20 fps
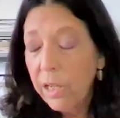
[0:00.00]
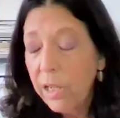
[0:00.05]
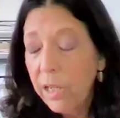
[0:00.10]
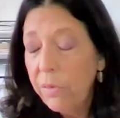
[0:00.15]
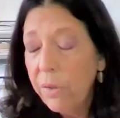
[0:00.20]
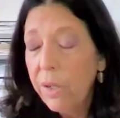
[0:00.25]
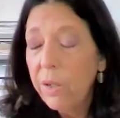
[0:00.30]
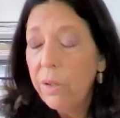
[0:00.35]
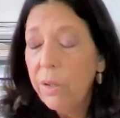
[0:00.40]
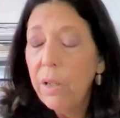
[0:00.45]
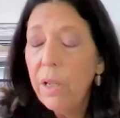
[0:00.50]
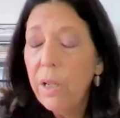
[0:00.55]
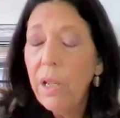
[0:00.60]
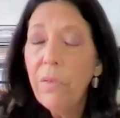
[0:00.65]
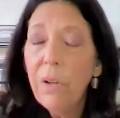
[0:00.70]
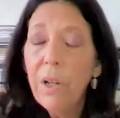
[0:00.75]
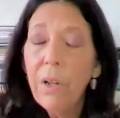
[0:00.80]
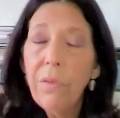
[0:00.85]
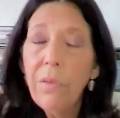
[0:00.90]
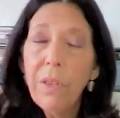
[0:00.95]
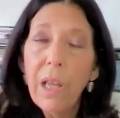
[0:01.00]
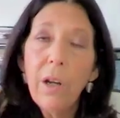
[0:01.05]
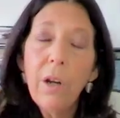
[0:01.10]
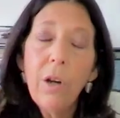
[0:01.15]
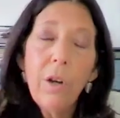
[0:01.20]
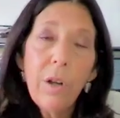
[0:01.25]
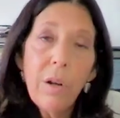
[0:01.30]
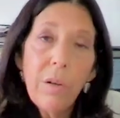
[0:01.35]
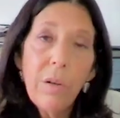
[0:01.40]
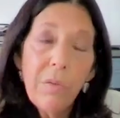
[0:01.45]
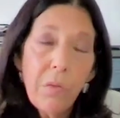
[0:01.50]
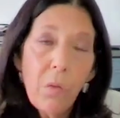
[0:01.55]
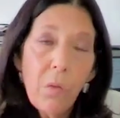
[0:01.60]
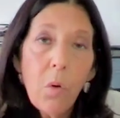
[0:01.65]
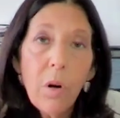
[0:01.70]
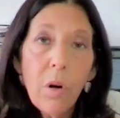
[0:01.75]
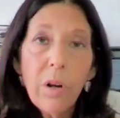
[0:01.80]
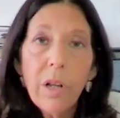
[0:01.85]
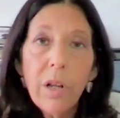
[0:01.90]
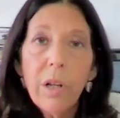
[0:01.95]
And even if they could
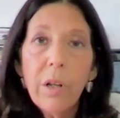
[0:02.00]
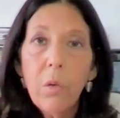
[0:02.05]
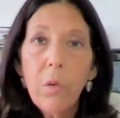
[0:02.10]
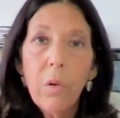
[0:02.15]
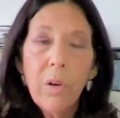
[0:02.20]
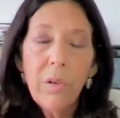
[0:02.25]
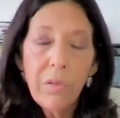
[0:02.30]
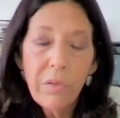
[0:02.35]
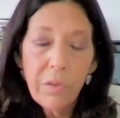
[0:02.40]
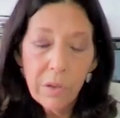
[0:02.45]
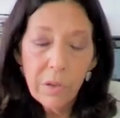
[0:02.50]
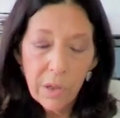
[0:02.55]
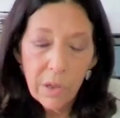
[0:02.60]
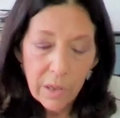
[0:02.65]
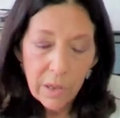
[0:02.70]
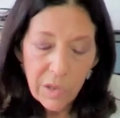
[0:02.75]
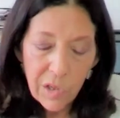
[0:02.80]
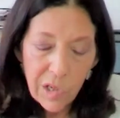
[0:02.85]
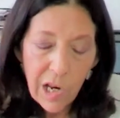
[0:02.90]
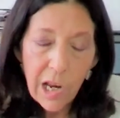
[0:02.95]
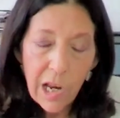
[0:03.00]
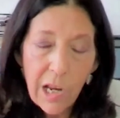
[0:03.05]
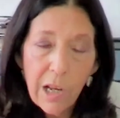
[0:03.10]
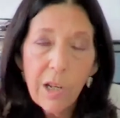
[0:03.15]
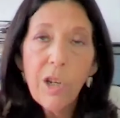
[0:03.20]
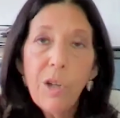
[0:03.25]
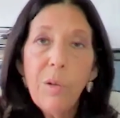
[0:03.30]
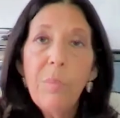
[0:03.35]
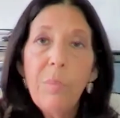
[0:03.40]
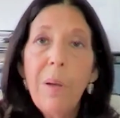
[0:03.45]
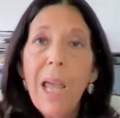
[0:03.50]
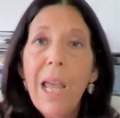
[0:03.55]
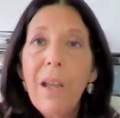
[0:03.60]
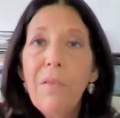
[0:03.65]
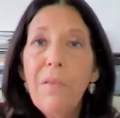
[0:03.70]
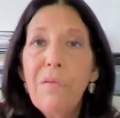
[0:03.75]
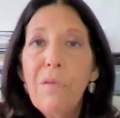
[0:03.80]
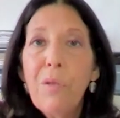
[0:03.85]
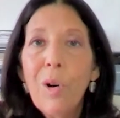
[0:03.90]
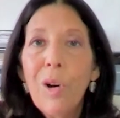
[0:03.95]
afford it, or if the estate could pay
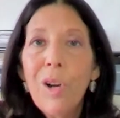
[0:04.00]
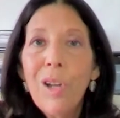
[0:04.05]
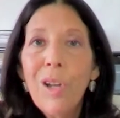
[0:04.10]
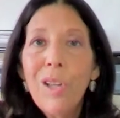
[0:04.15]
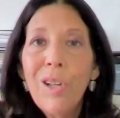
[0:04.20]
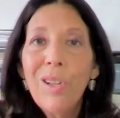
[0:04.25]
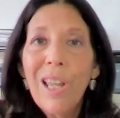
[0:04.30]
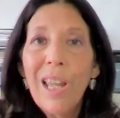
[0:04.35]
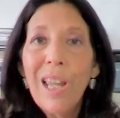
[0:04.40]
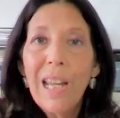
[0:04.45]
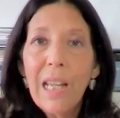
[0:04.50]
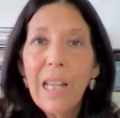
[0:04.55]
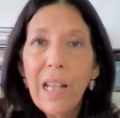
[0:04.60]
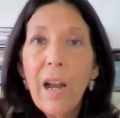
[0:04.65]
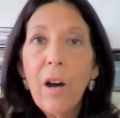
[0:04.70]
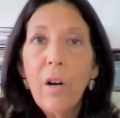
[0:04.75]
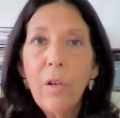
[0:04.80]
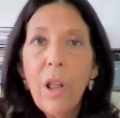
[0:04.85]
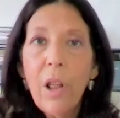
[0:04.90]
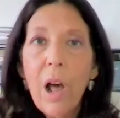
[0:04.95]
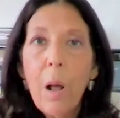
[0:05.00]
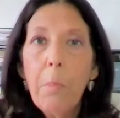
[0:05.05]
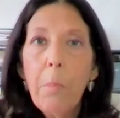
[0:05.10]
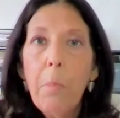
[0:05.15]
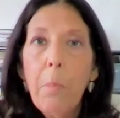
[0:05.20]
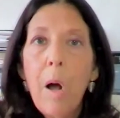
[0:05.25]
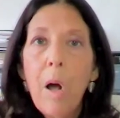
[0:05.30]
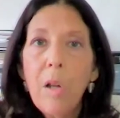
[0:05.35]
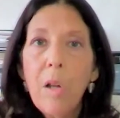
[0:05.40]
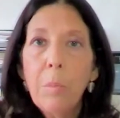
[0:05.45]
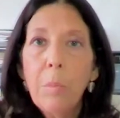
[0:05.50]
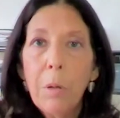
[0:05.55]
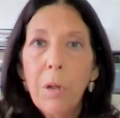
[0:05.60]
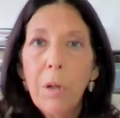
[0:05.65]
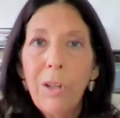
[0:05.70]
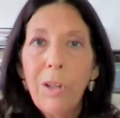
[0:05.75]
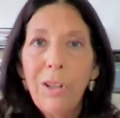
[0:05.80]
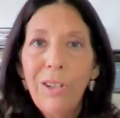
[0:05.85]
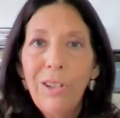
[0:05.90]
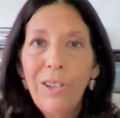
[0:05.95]
for it, they are not
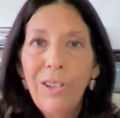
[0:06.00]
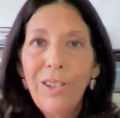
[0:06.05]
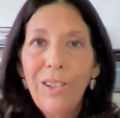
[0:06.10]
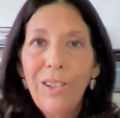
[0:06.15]
bondable.